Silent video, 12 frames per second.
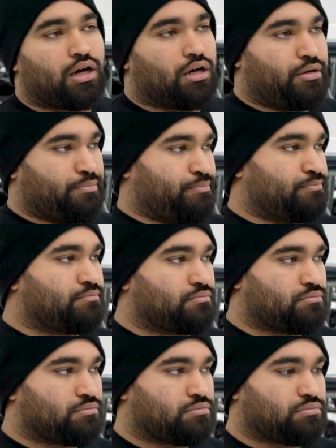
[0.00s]
Um,
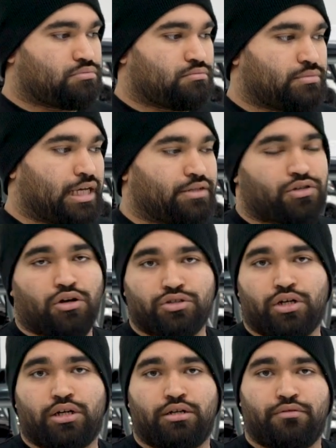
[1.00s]
that is all
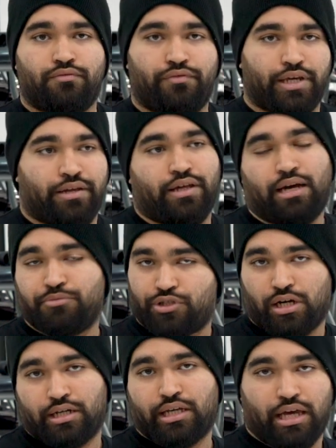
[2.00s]
done via the
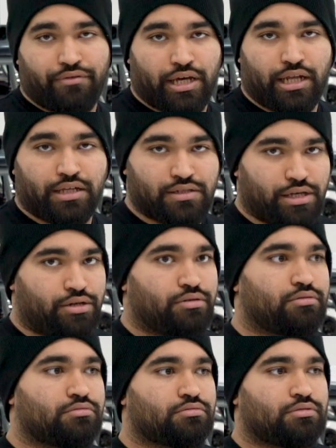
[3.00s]
Emtron KV8
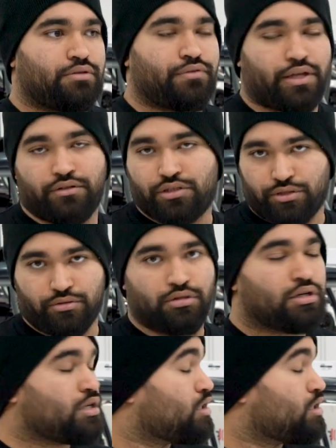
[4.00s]
ECU and via the tune.